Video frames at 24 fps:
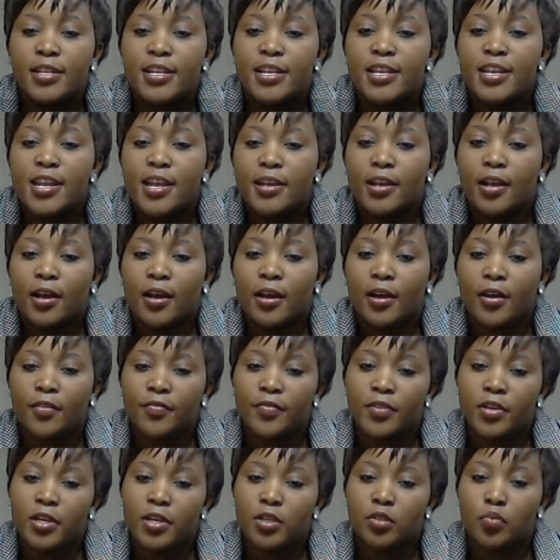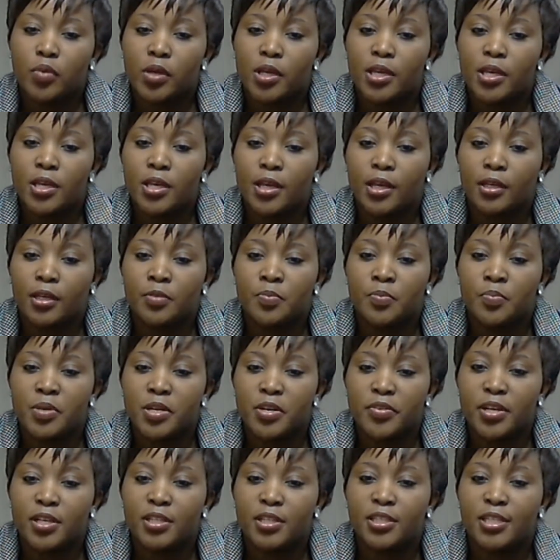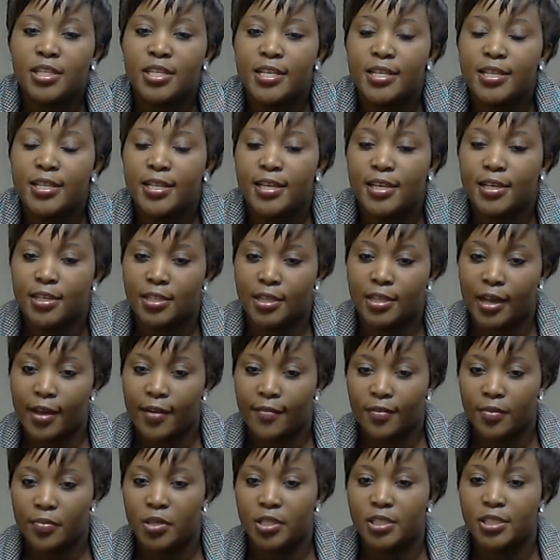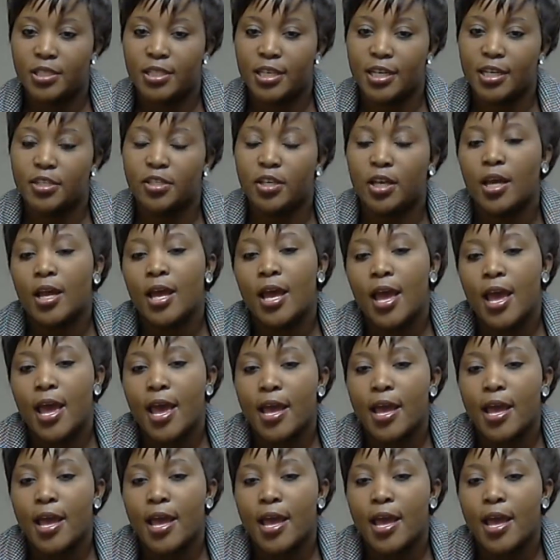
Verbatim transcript: three and a half years working experience in the government sector